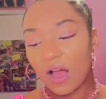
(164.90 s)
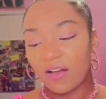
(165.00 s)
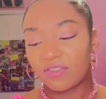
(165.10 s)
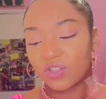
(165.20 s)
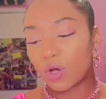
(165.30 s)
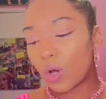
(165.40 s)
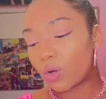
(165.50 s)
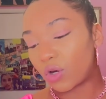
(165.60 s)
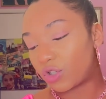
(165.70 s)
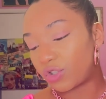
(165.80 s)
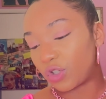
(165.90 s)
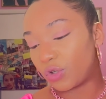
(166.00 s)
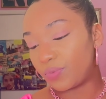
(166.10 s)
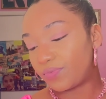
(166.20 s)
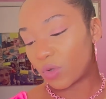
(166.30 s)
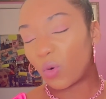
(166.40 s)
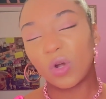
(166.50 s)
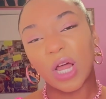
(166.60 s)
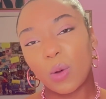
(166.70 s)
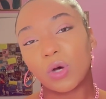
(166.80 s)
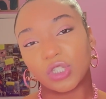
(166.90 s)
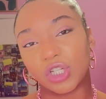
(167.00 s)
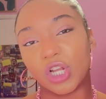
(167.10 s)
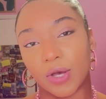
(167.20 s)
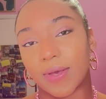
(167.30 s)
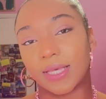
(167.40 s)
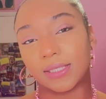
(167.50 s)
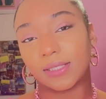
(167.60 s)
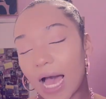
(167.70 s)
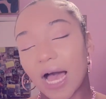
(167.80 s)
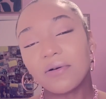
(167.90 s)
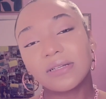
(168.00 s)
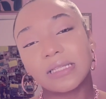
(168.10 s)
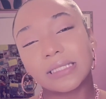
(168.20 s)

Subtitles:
Out of this whole costume, all I want to know is, how is the